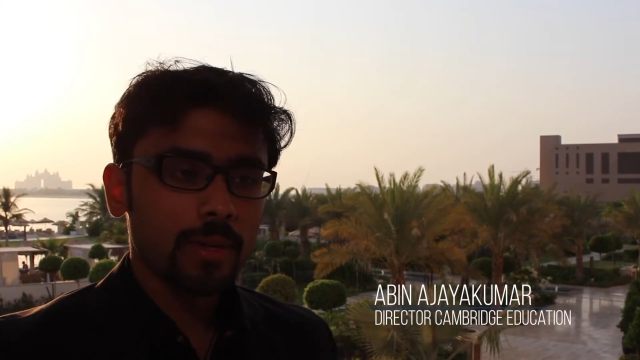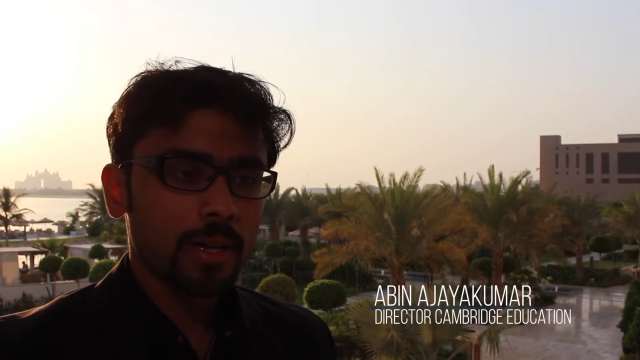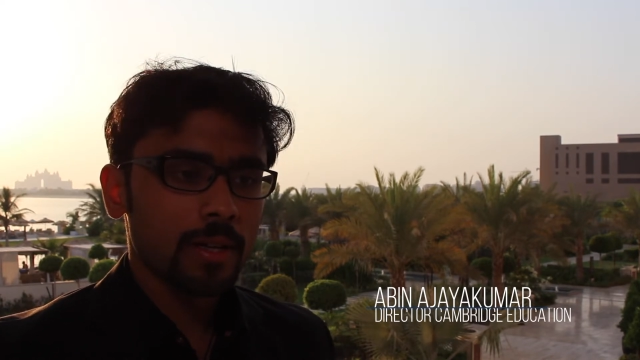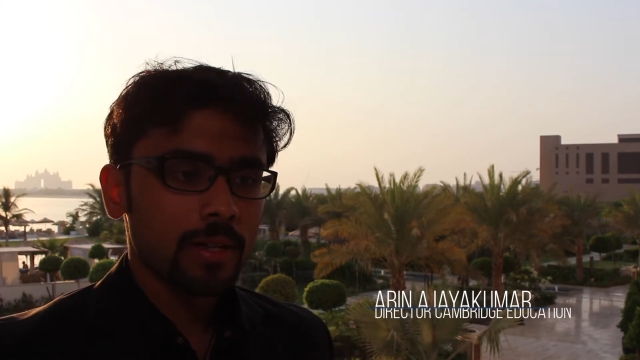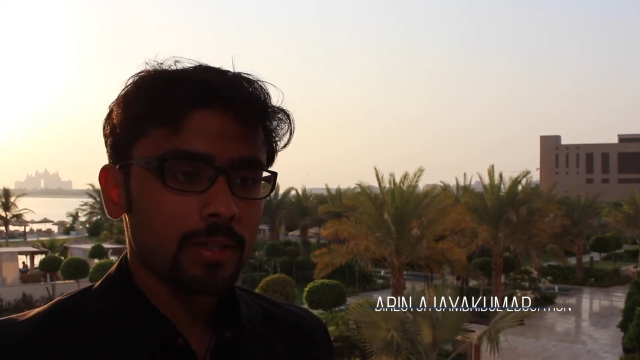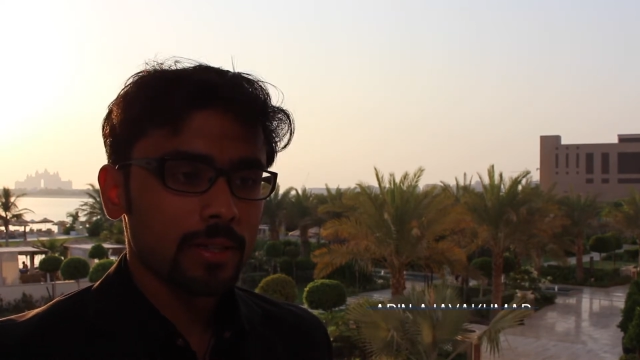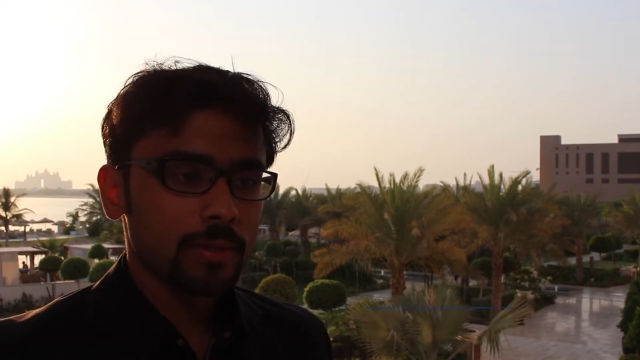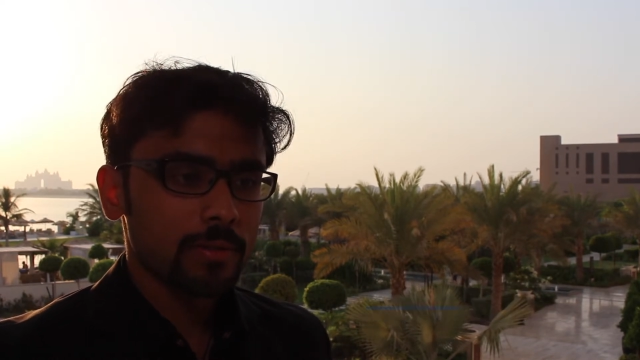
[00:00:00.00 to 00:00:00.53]

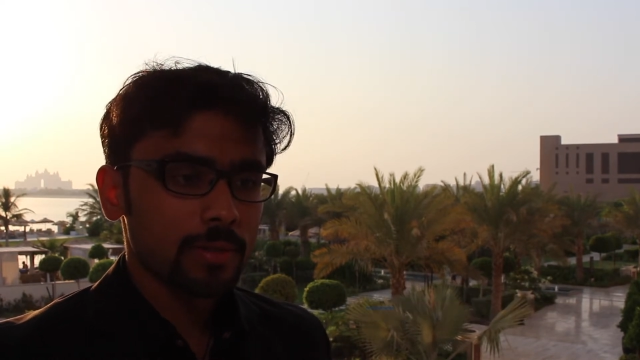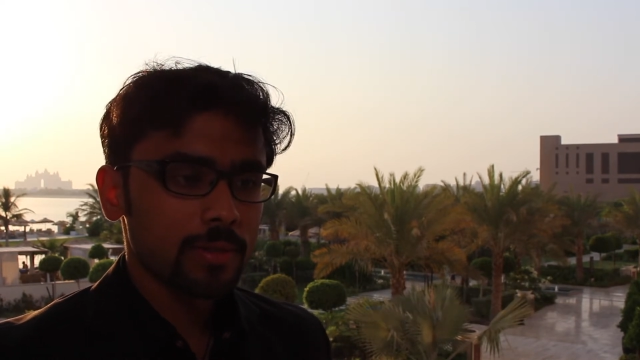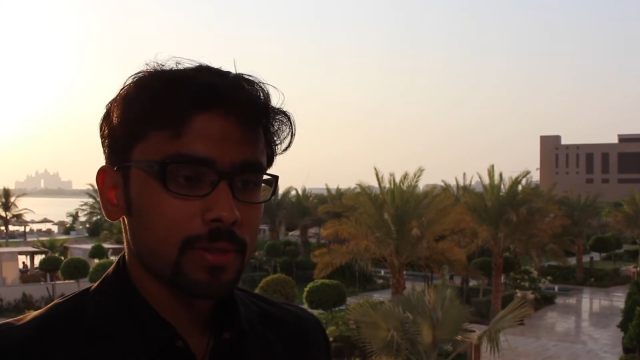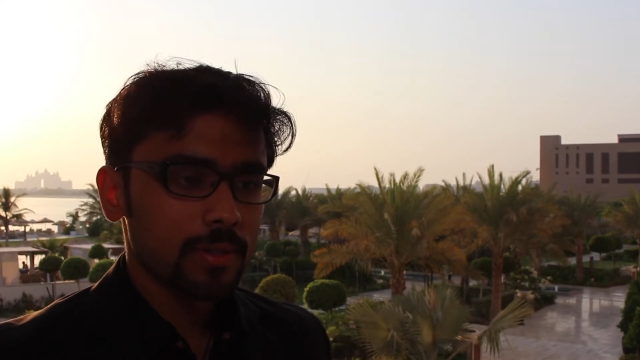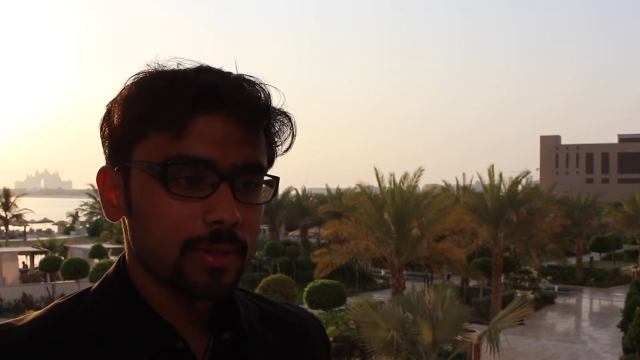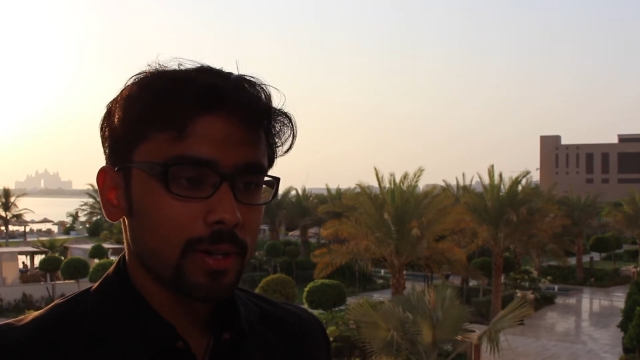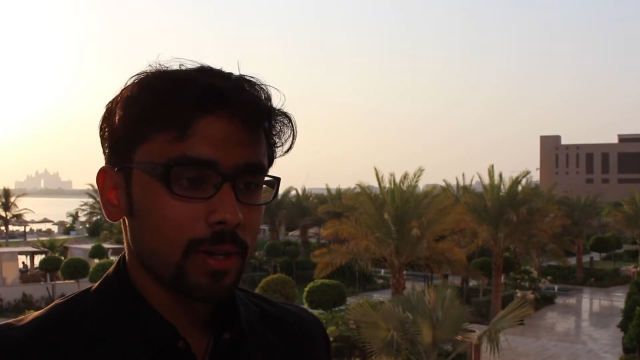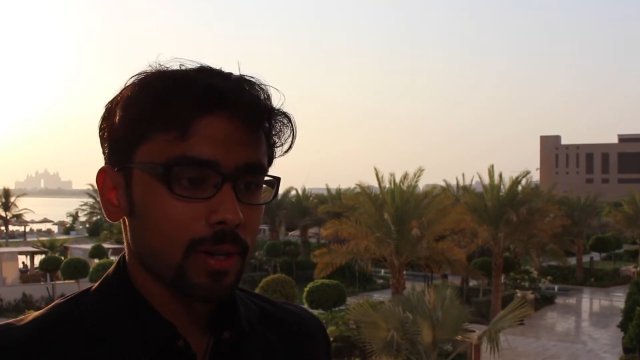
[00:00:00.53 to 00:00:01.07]
and there
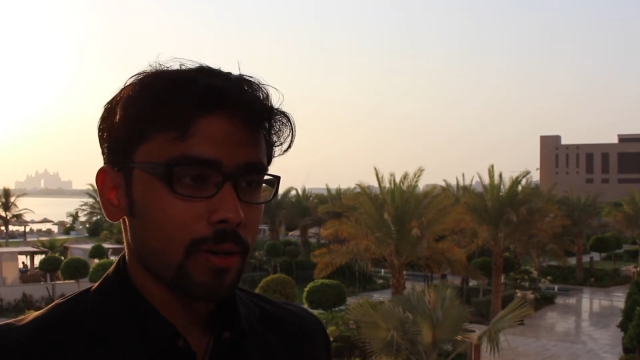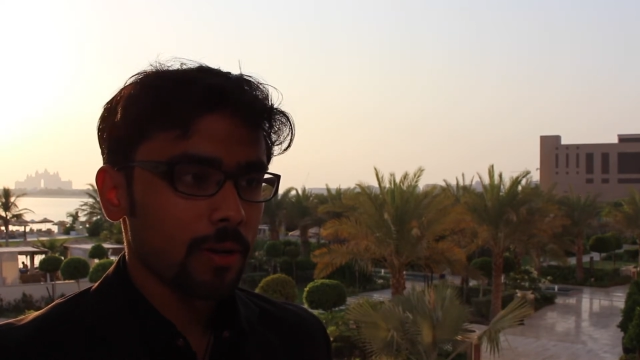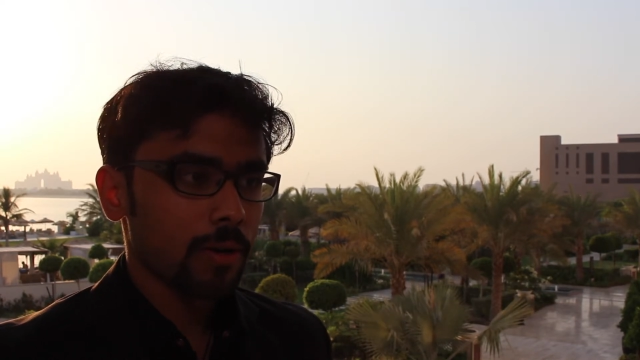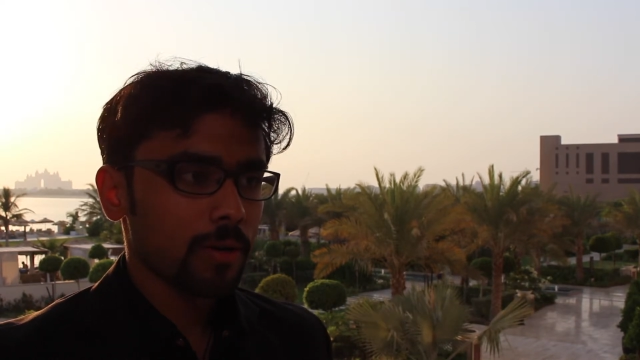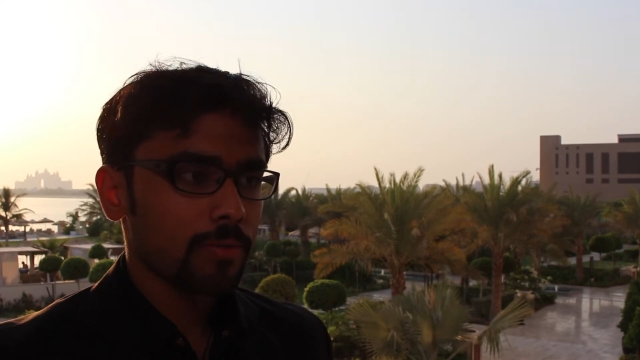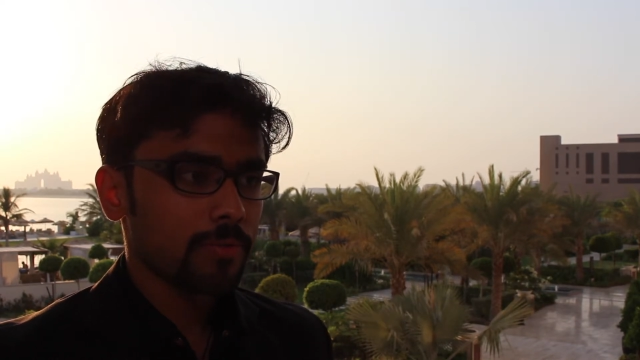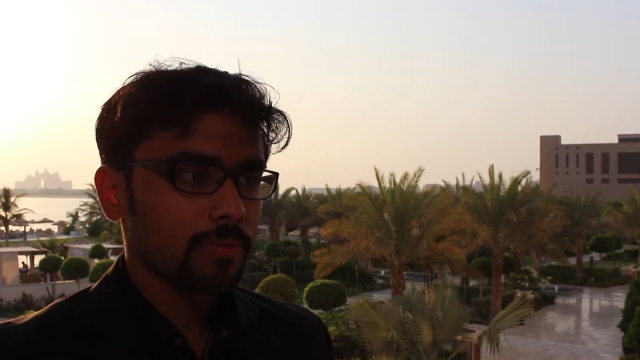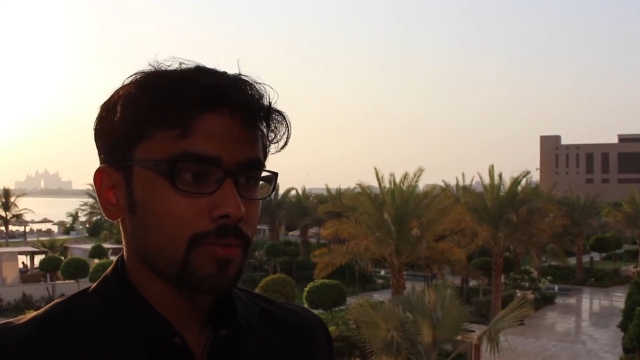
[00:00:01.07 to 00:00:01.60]
was a
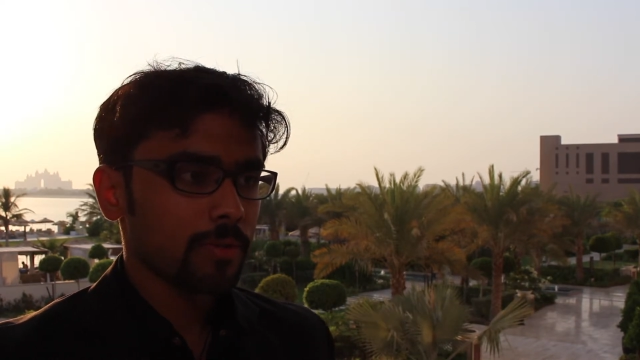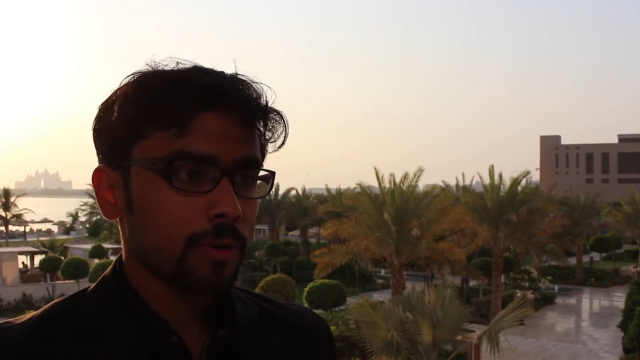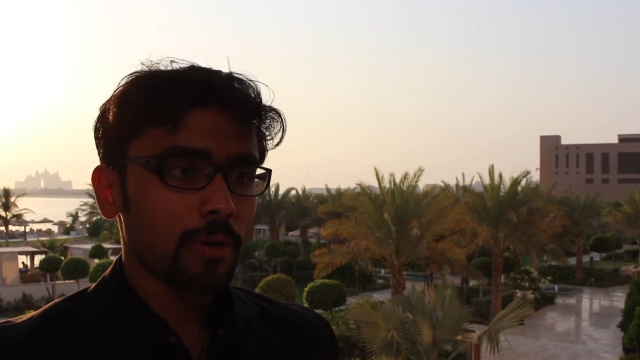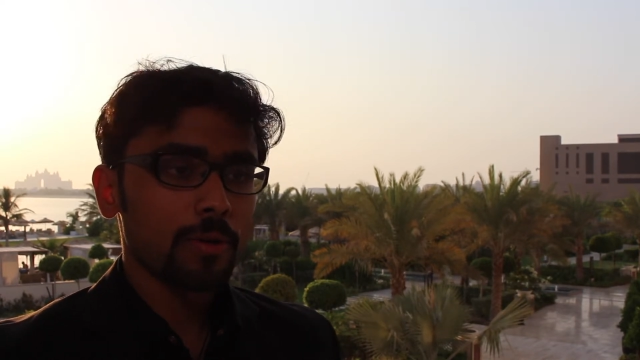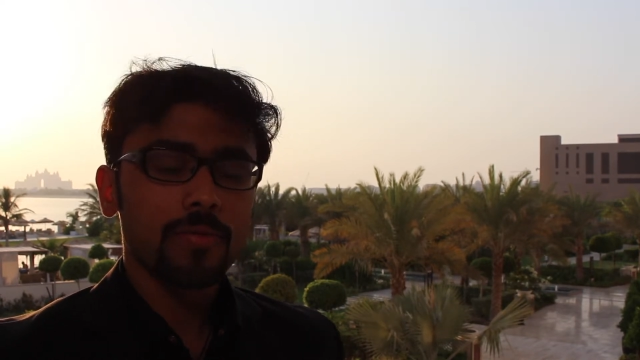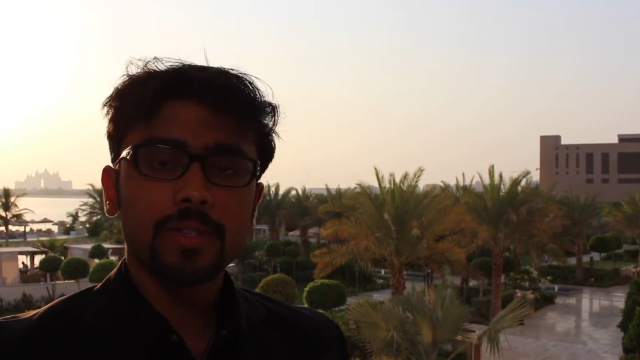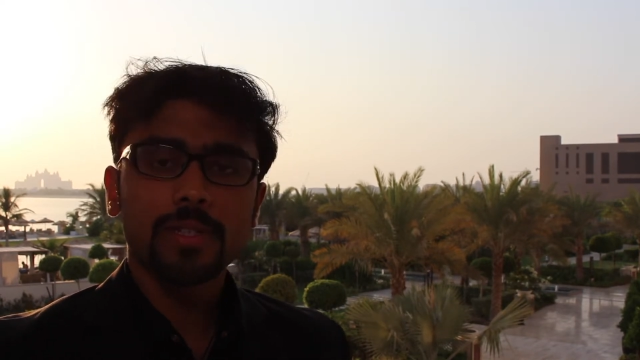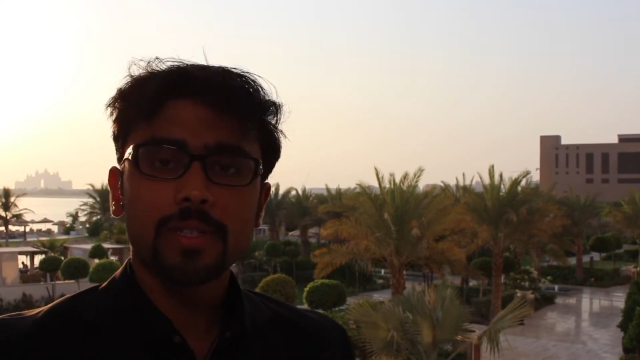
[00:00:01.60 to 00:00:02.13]
lot of lot of